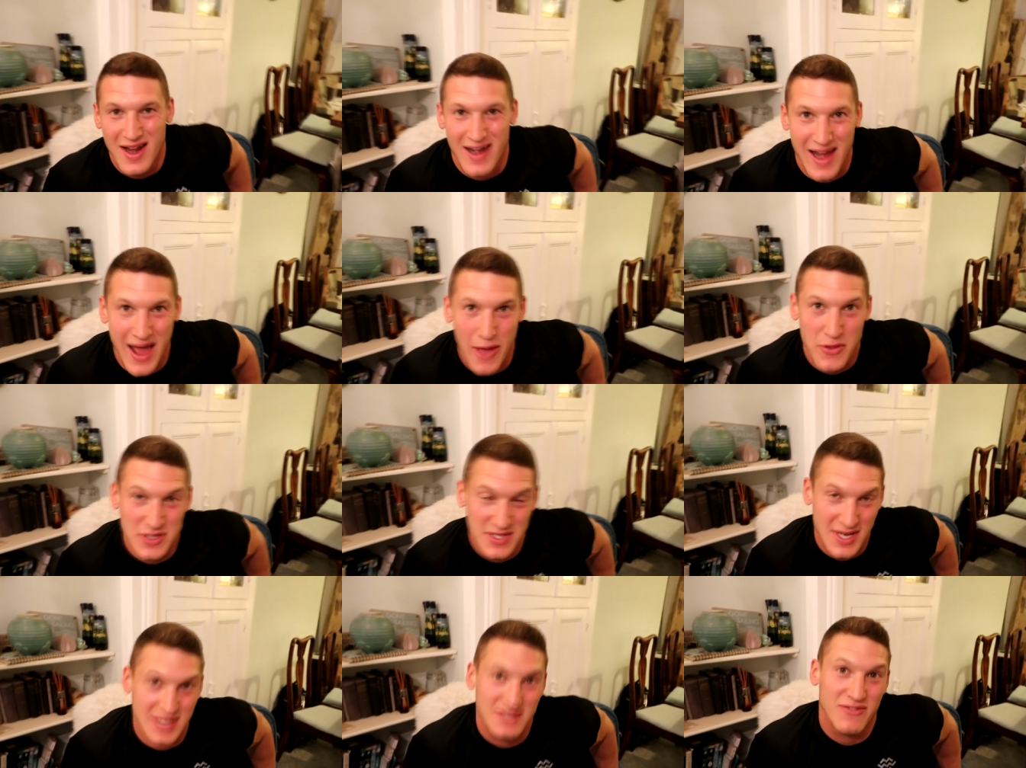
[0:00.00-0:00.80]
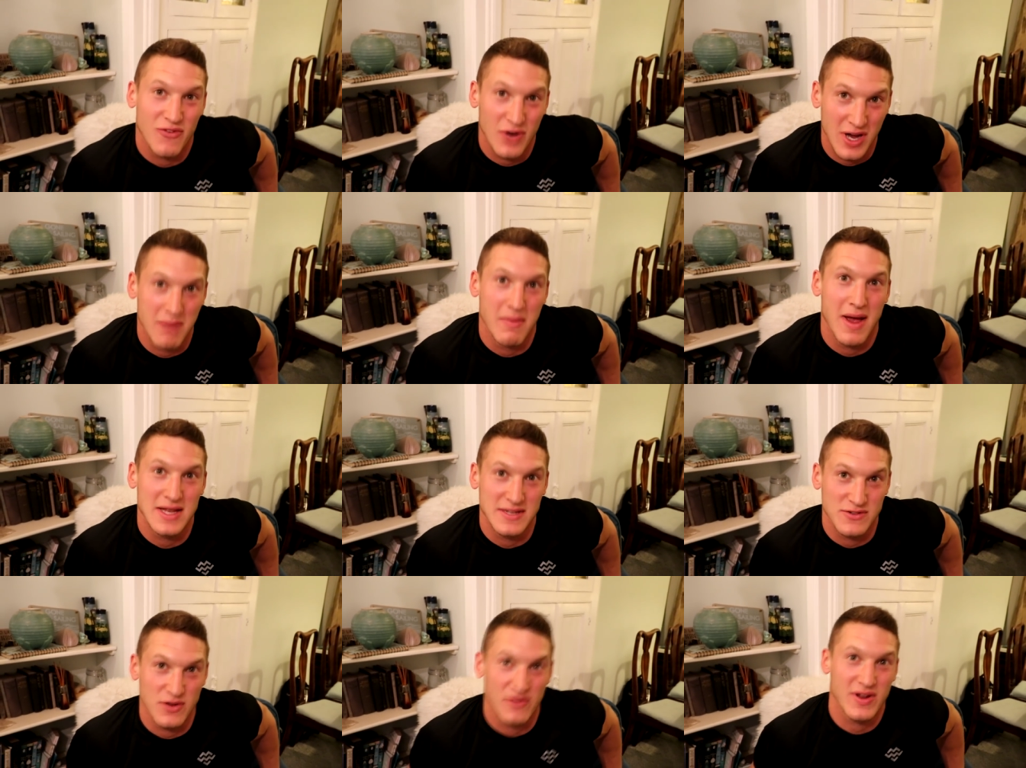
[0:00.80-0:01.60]
Now this thing's freaking
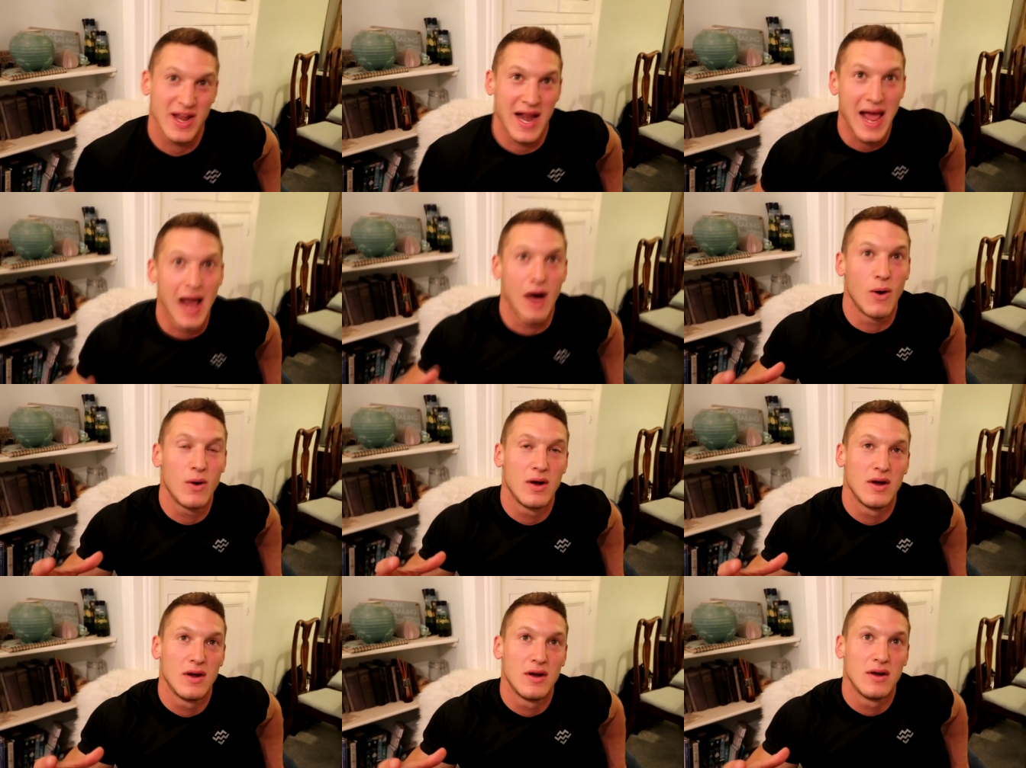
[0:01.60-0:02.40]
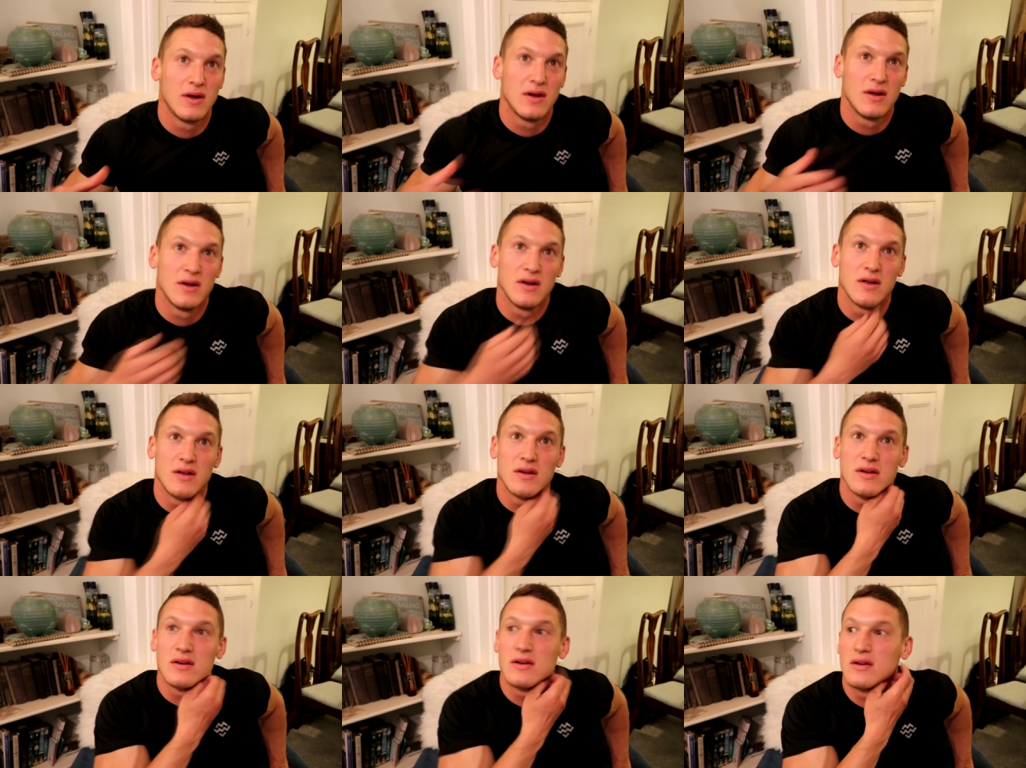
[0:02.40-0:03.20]
massive, so you I'll get kick, it out. You kicked Luca
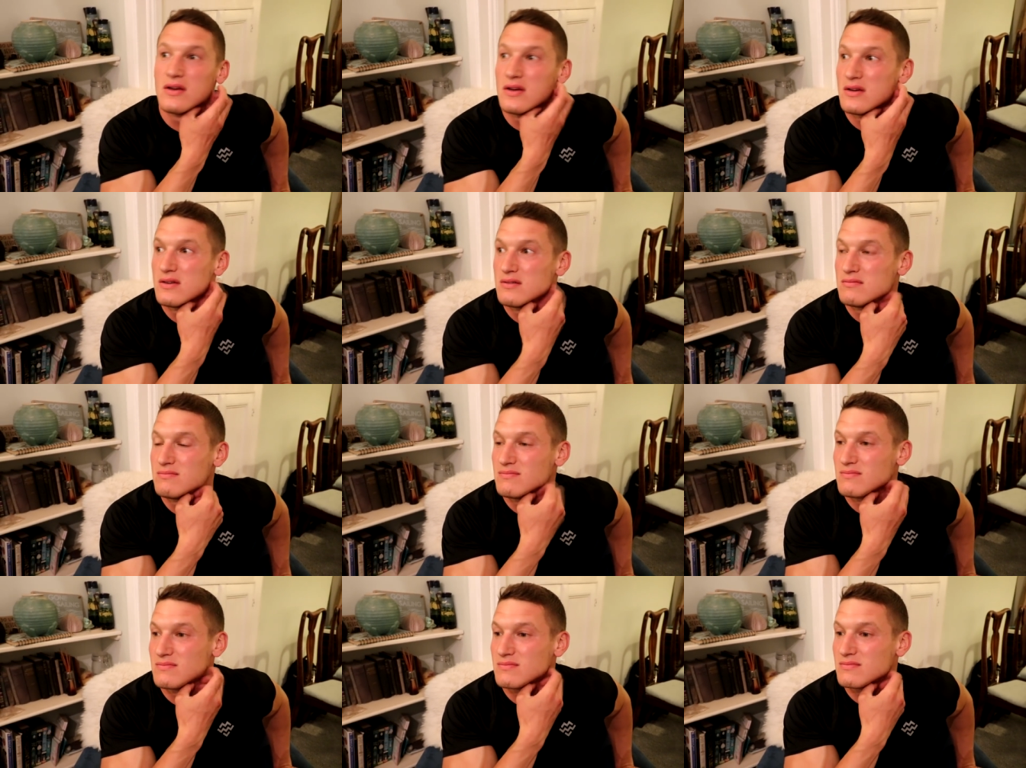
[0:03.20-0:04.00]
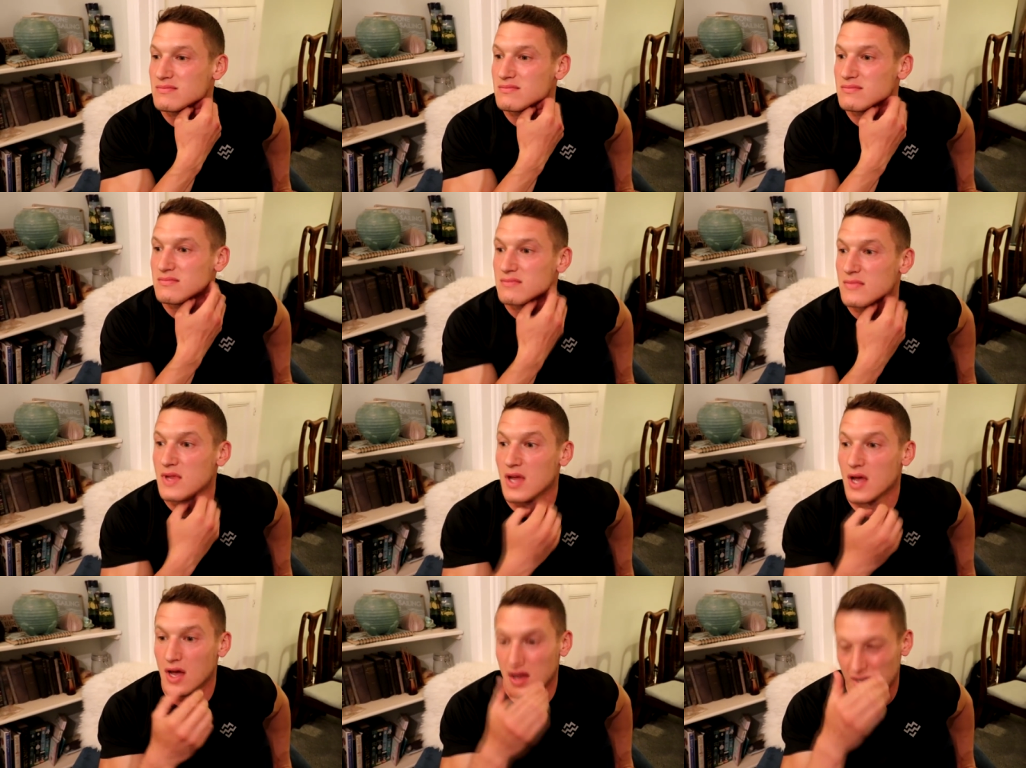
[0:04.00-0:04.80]
out the car seat so you could strap this bag
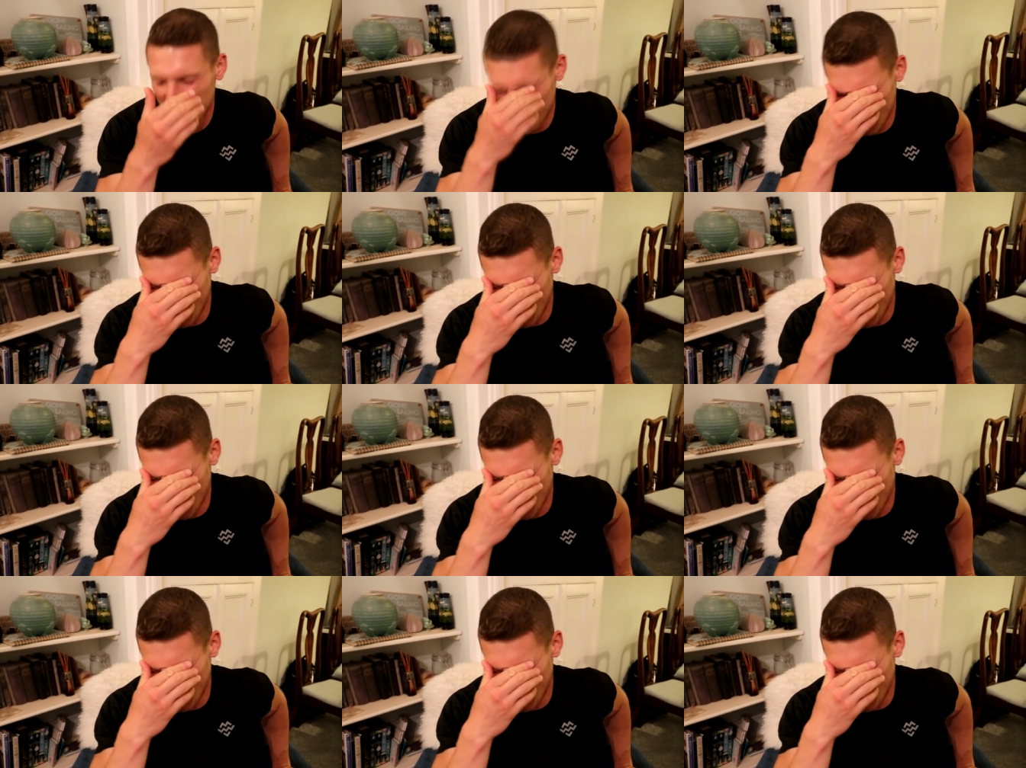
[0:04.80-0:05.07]
yeah, in.